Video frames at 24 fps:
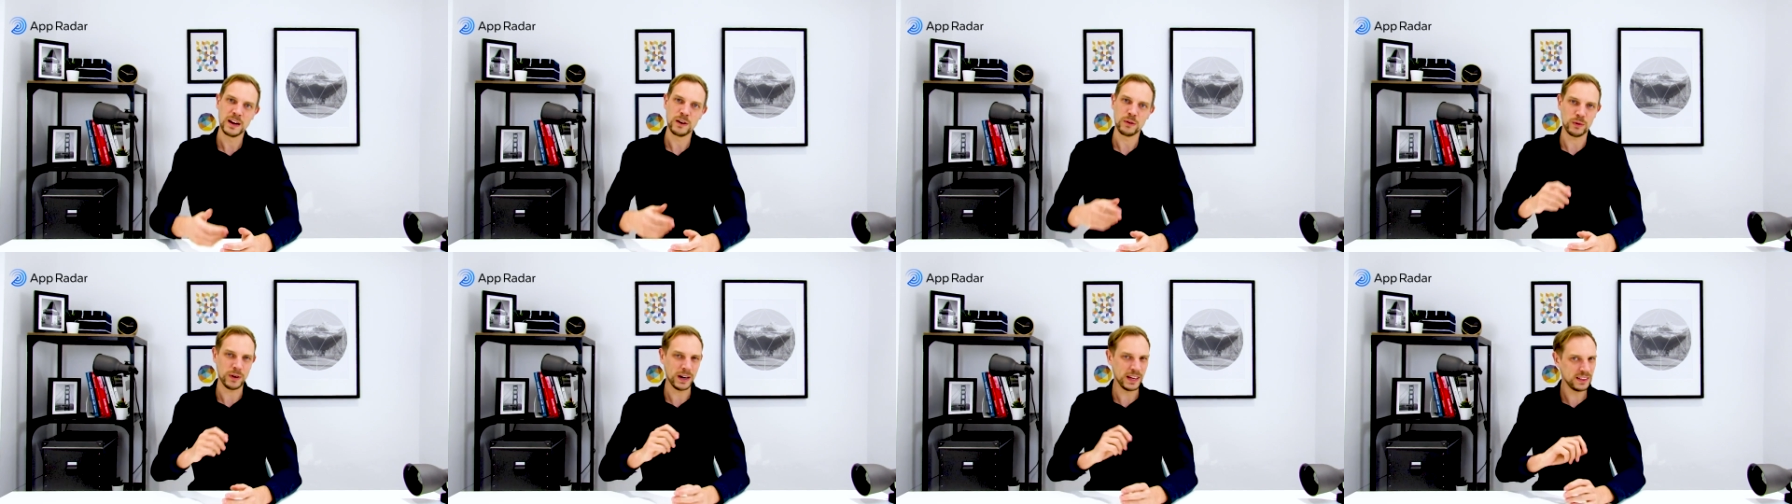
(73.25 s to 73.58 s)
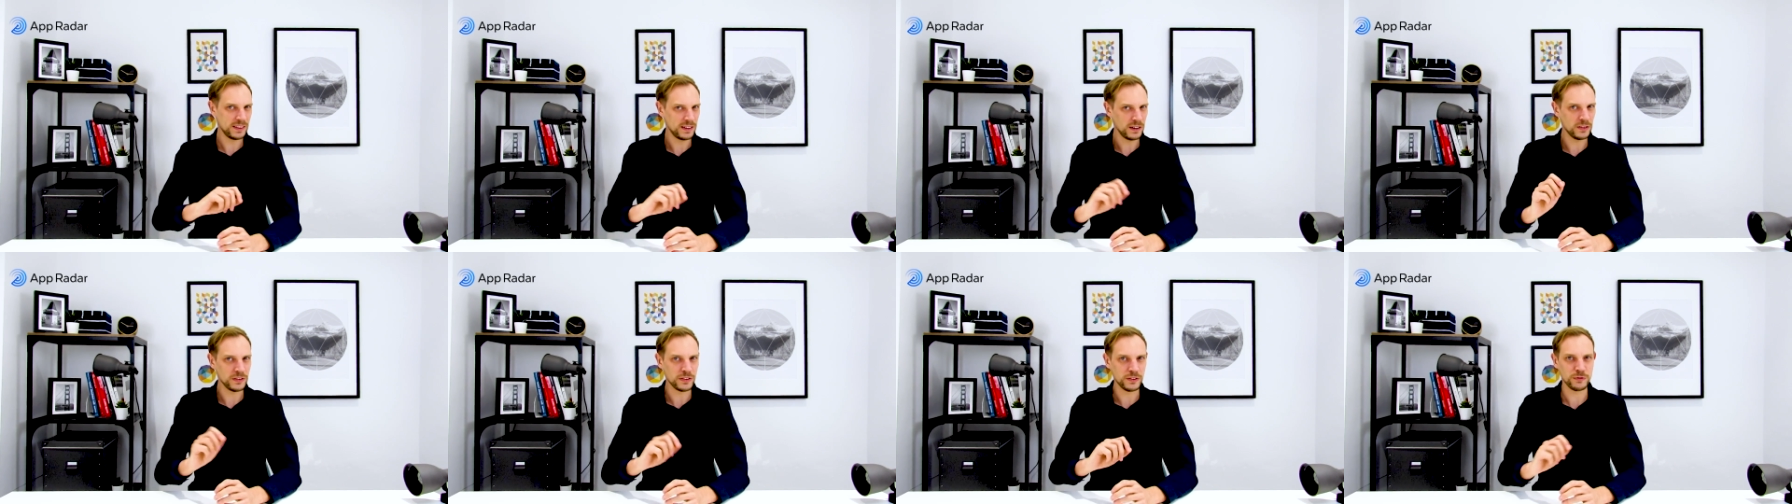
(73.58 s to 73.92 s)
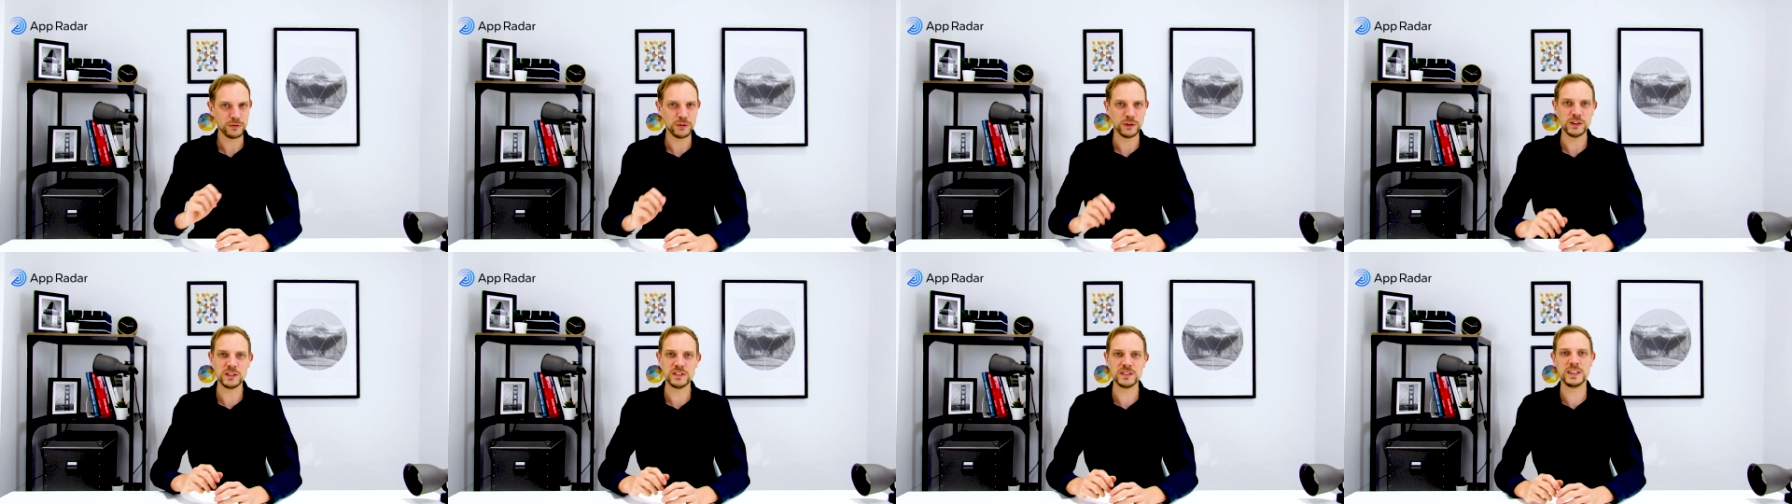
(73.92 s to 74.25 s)
Write down the
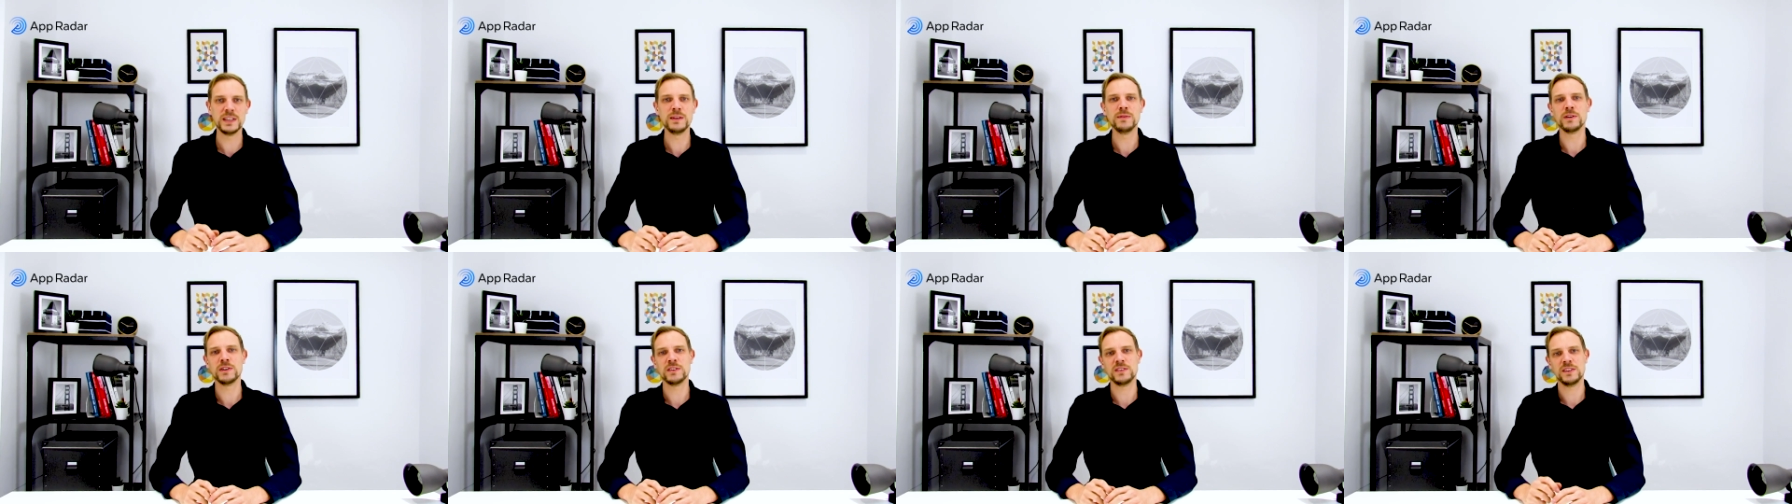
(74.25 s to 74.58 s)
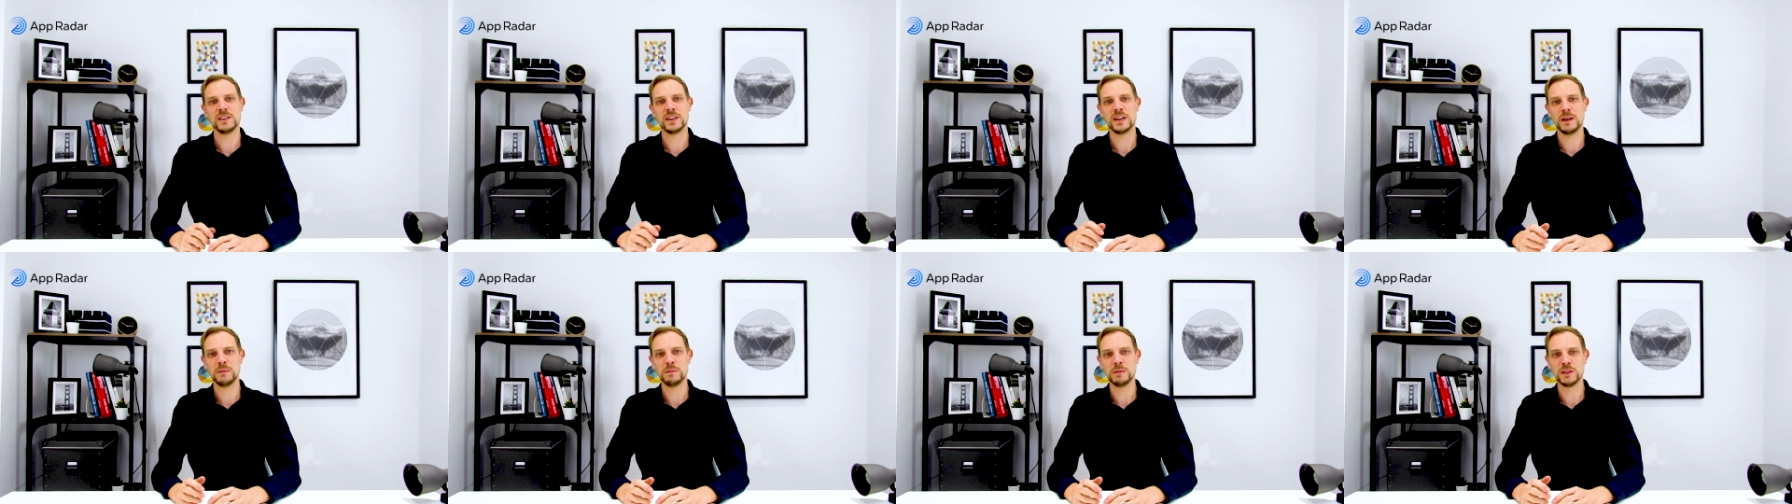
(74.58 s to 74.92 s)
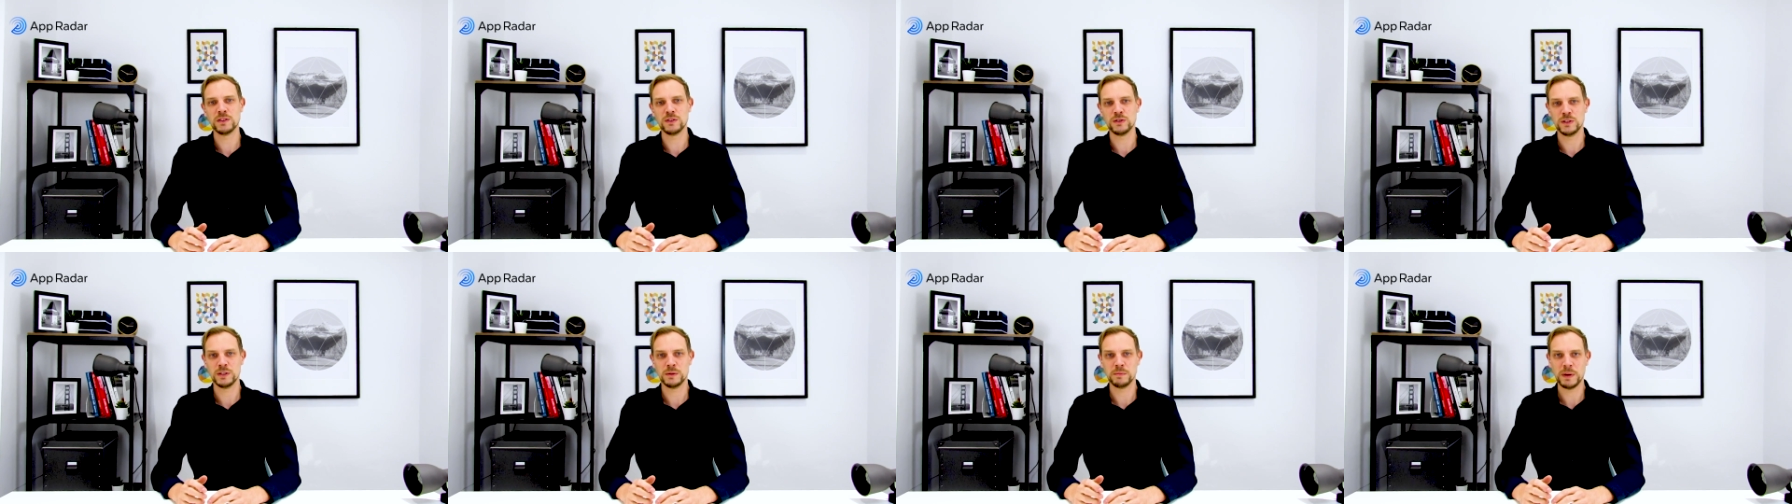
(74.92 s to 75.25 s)
first keywords that come
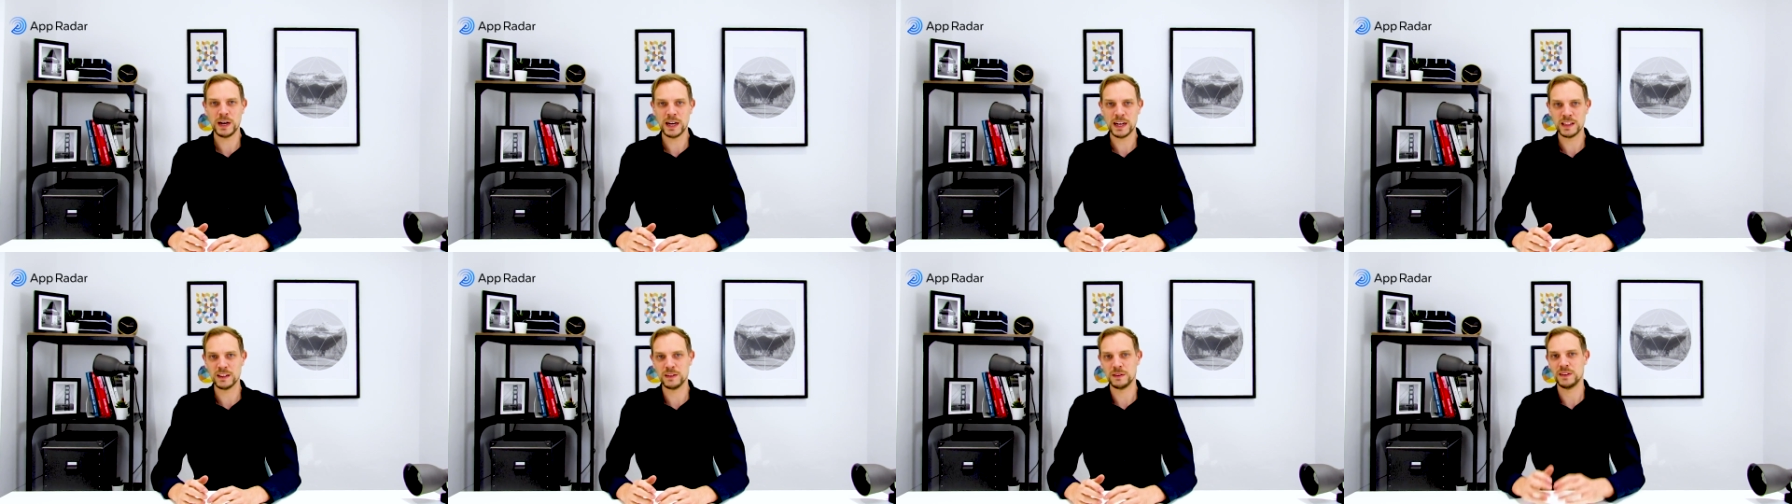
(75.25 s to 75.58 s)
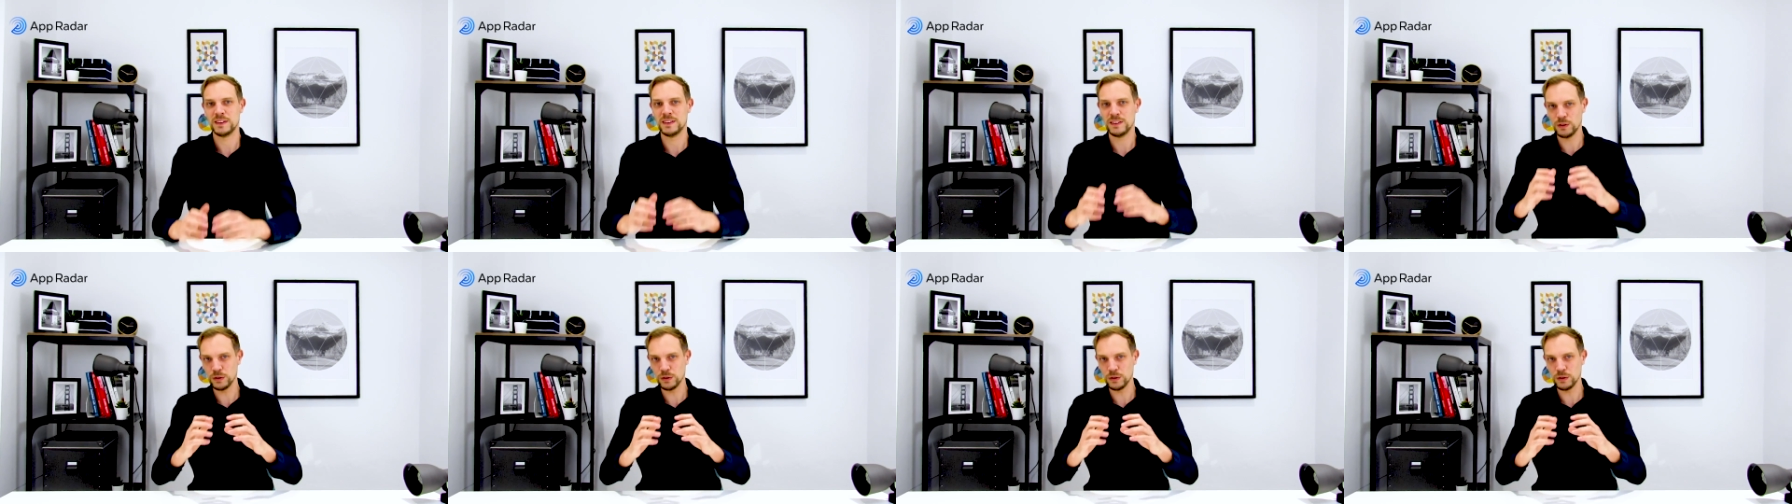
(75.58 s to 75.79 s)
into your mind.